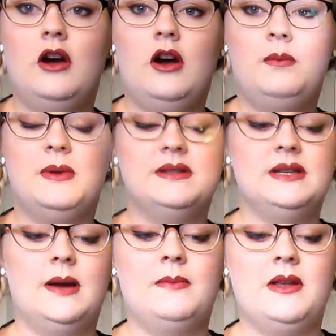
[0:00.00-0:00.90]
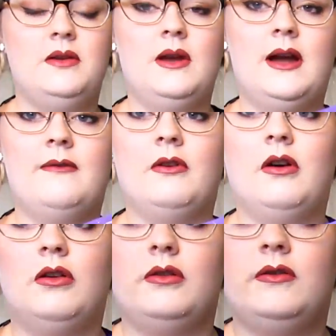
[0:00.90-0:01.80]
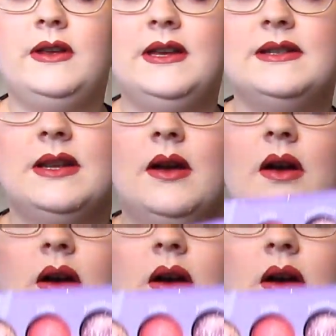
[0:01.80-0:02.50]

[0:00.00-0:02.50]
Opens up and you have all these